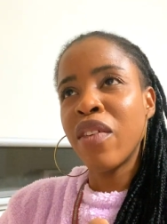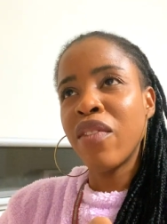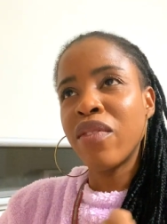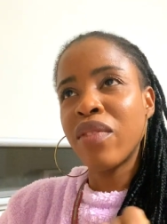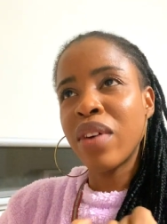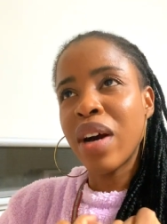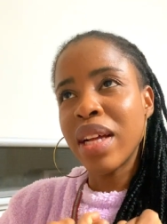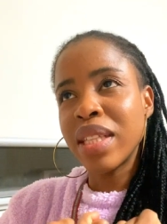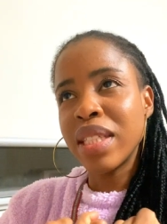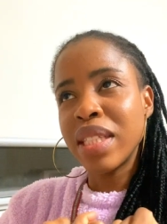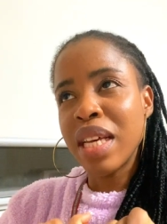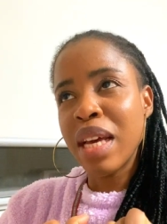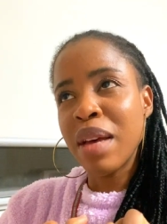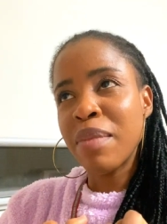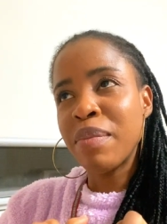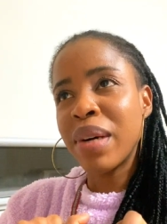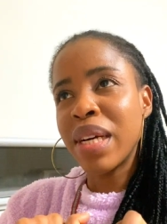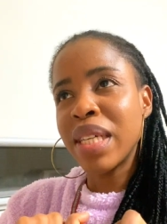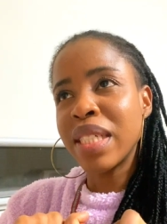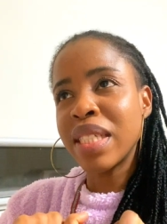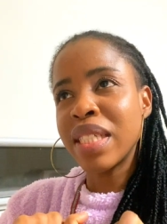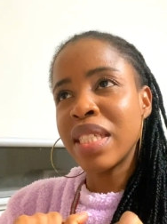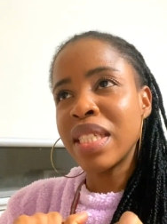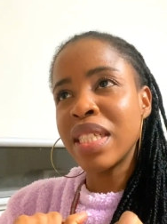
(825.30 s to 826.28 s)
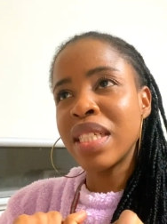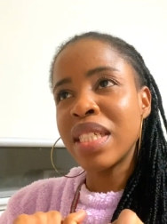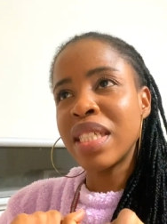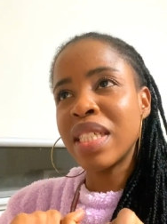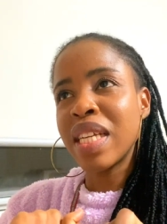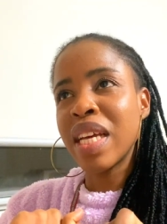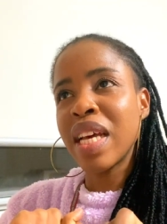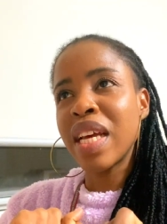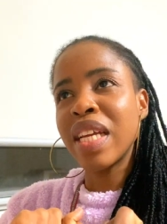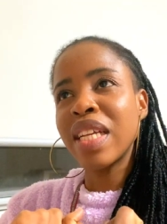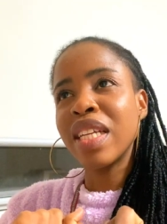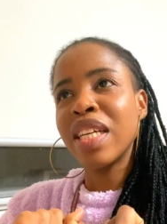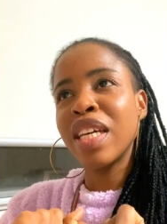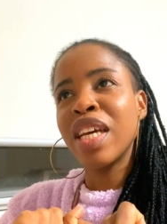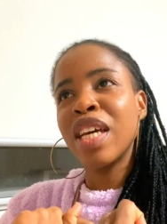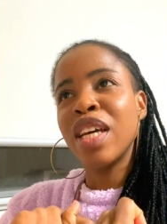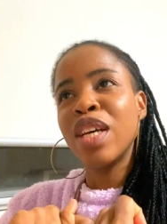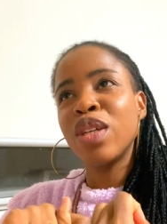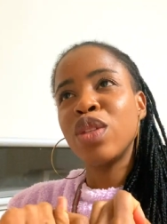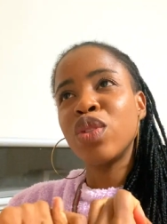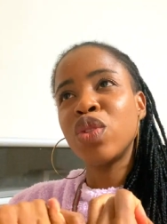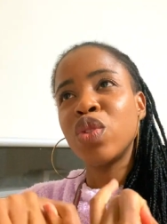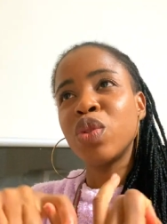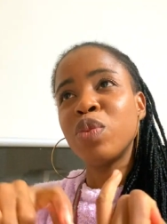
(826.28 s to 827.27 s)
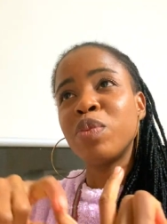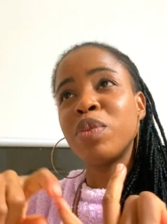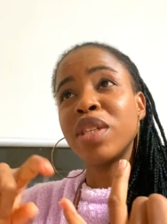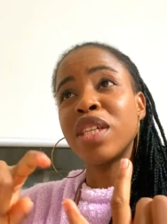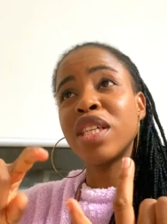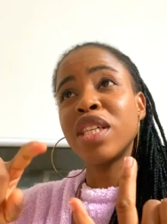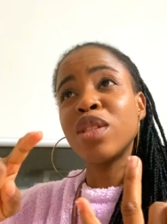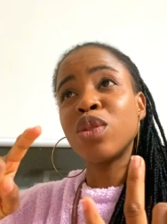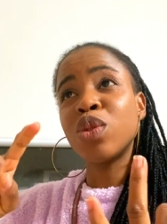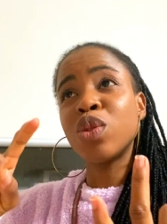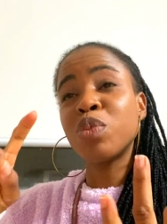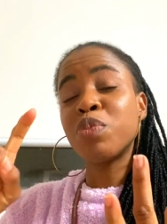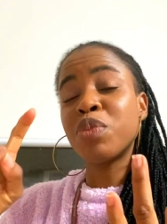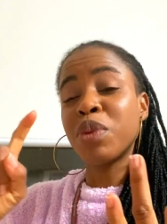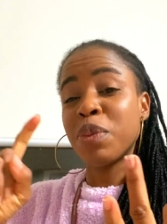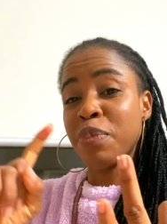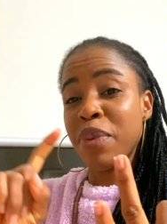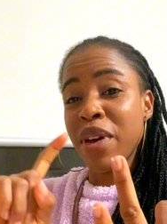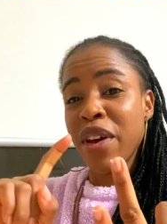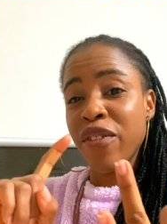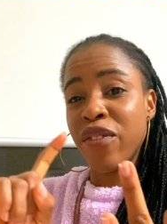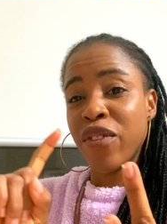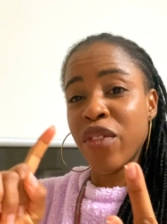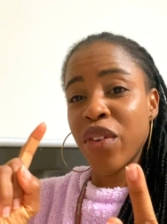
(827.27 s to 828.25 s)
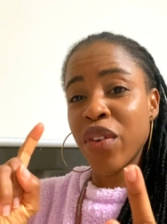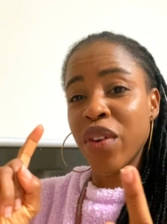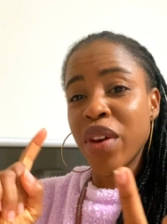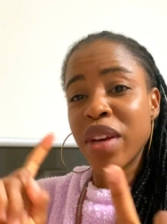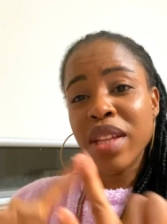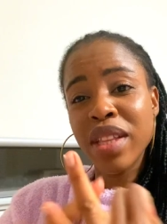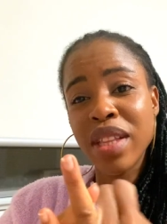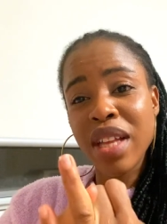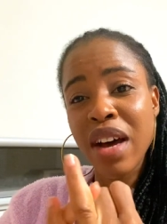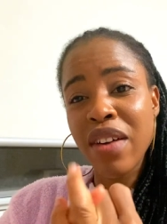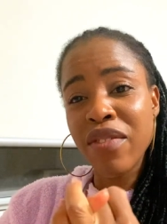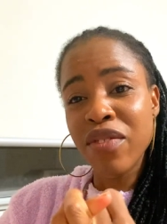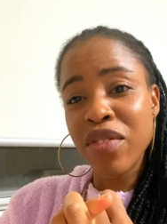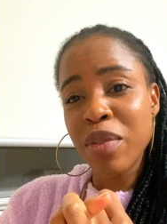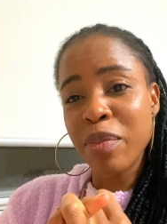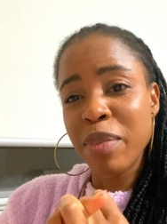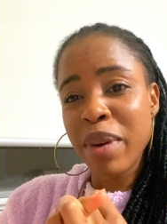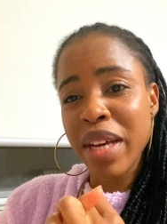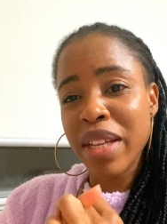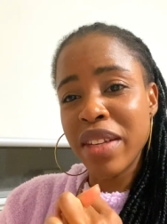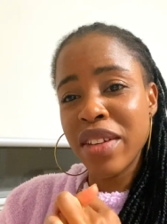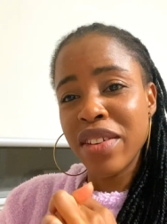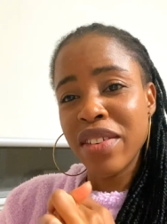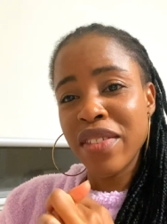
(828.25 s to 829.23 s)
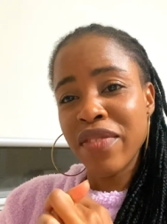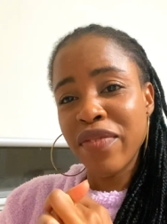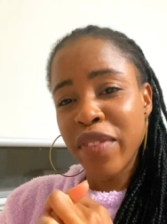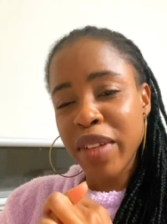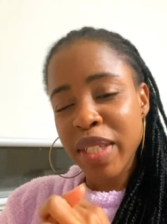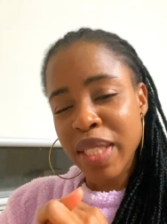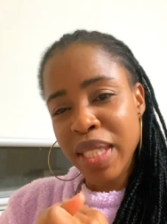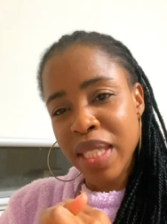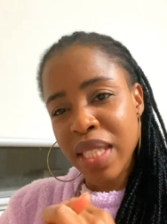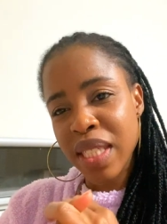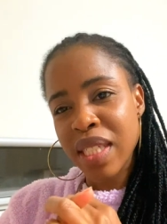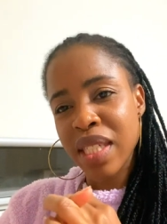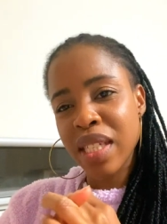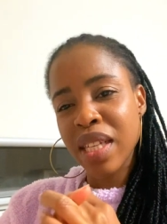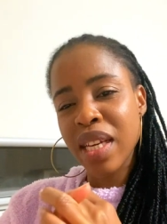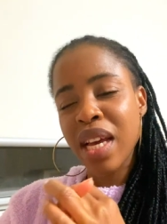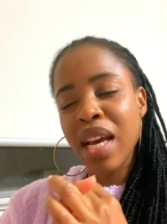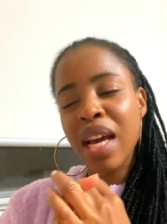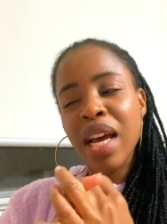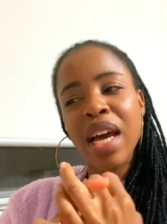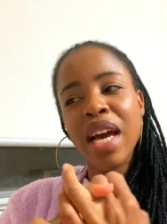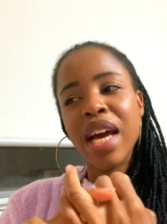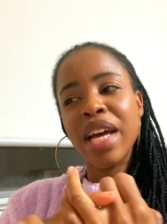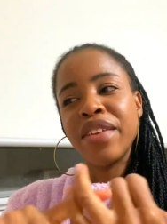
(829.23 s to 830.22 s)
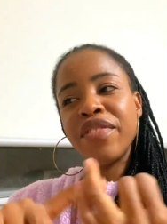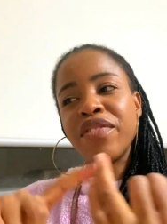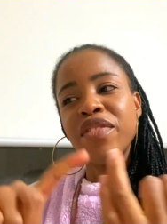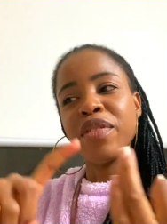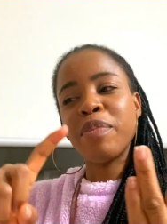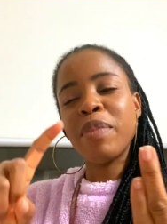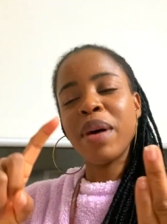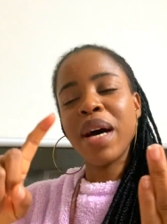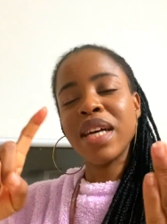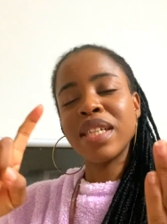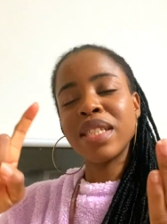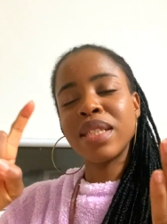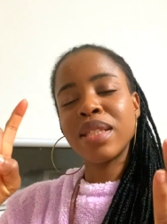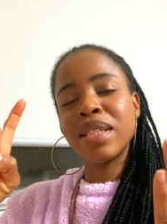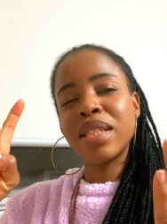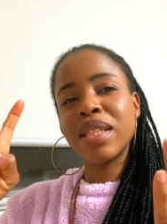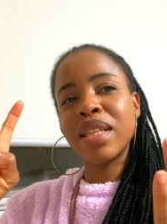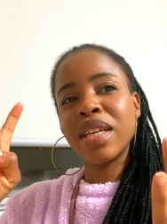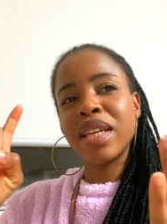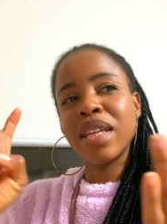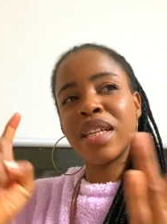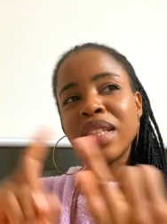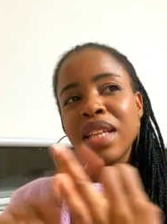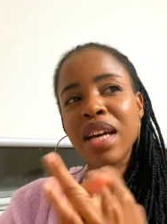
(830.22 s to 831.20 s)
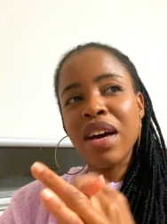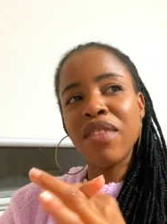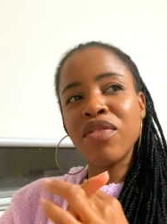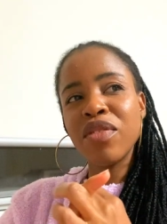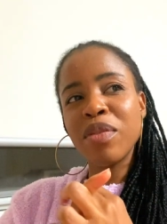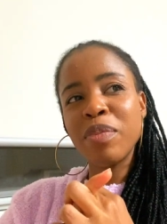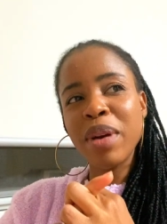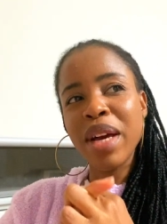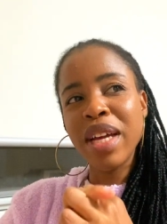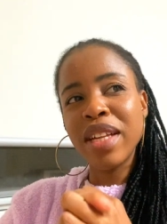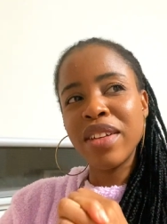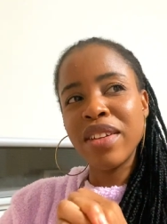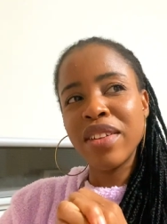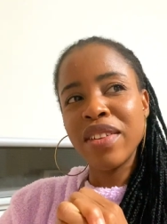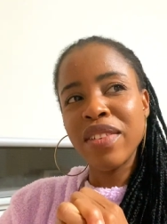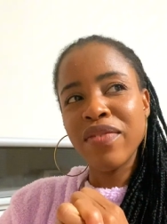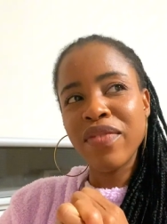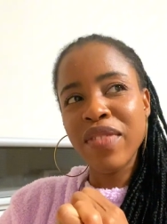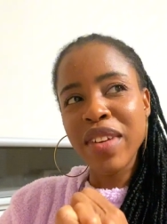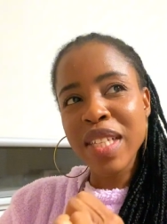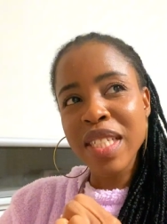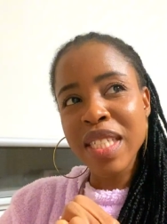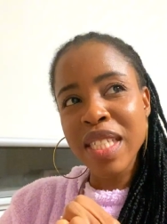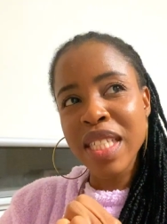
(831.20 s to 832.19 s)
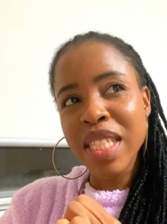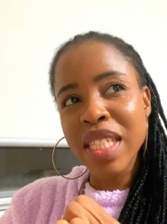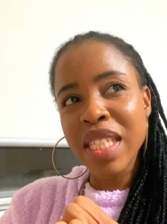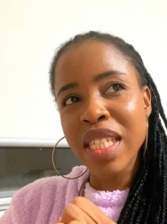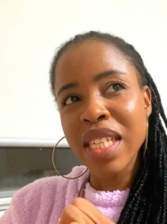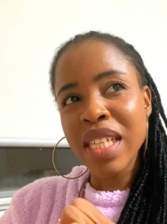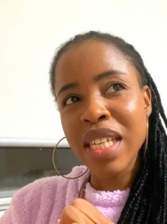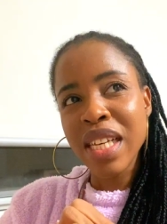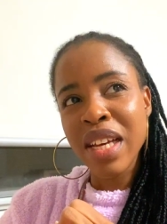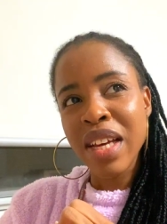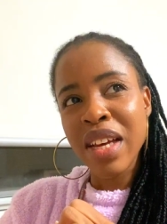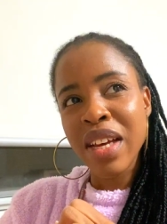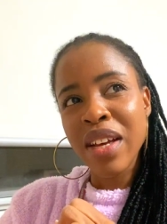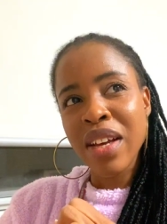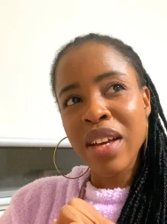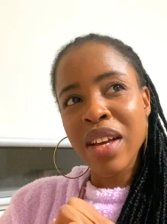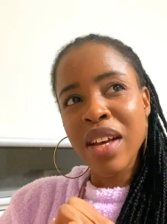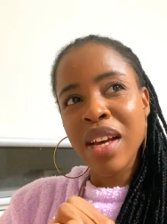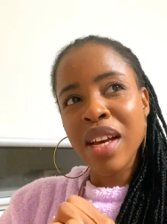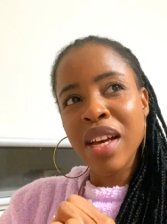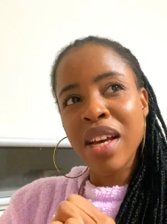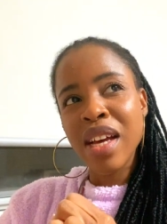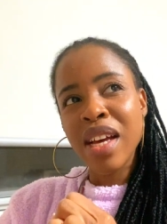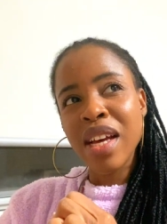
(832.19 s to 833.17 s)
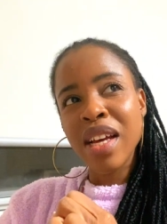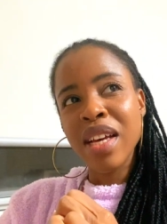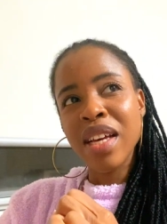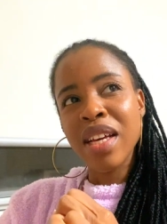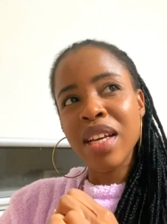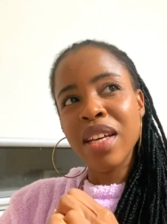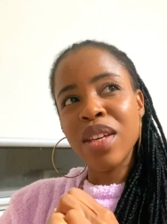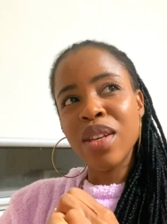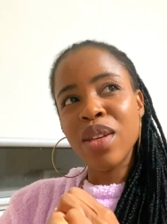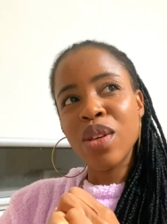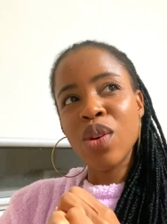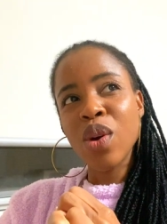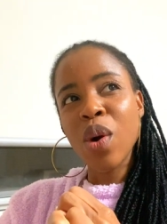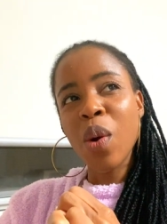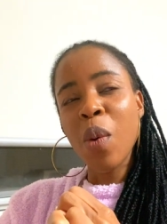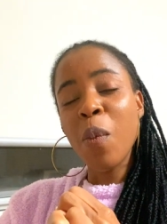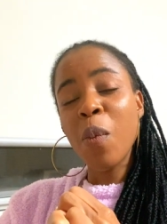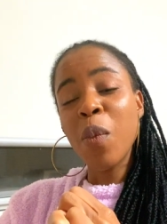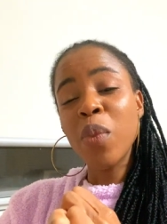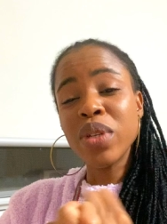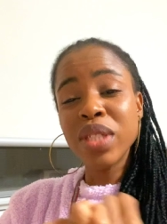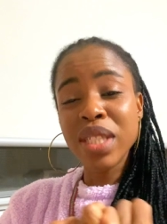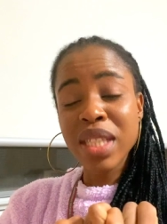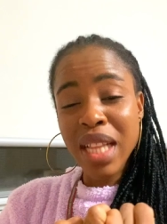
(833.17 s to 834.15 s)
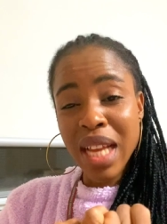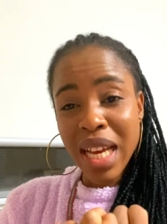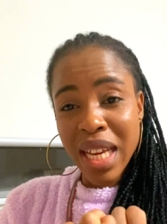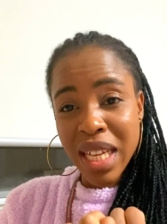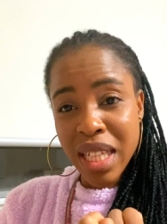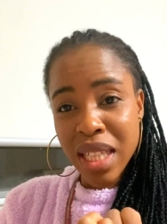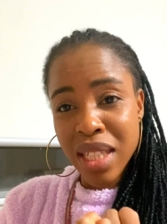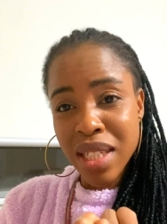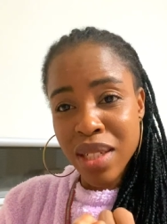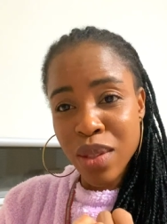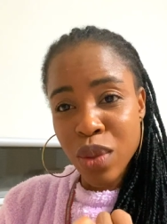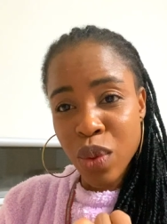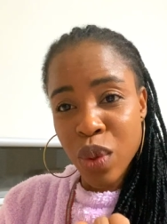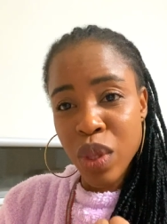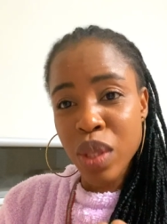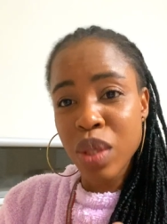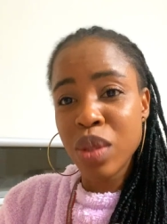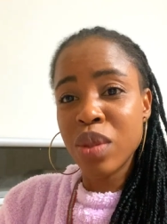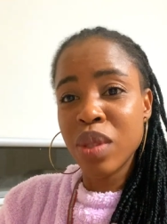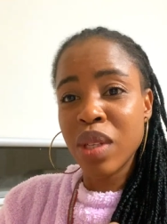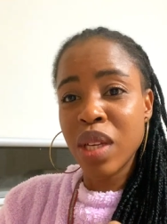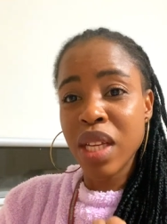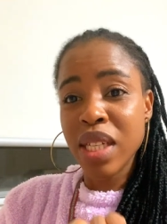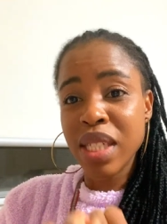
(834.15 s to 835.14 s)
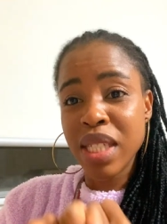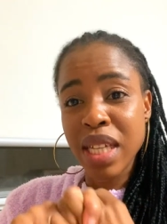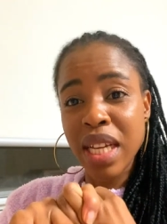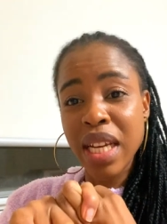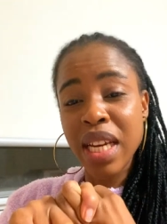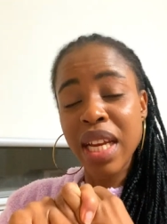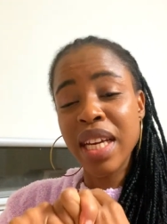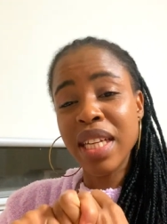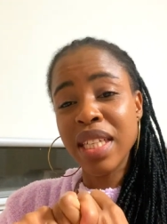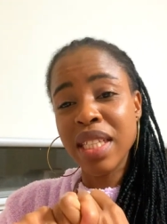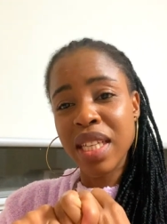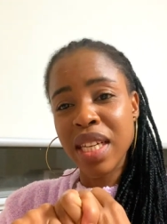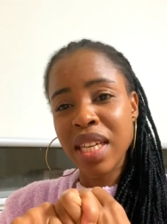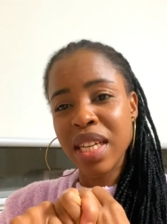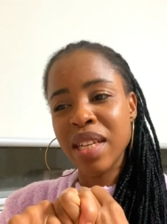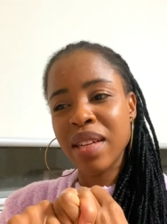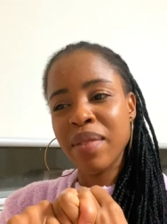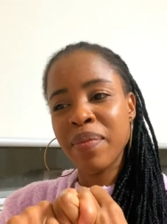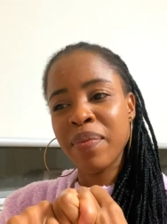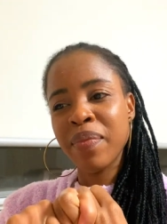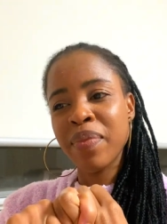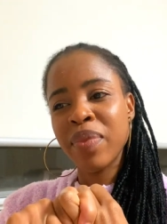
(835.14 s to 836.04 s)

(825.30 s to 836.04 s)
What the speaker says: at the embassy, then you should begin to prepare for your interview by the university. And if you pass the interview by the university, you're most likely going to get selected.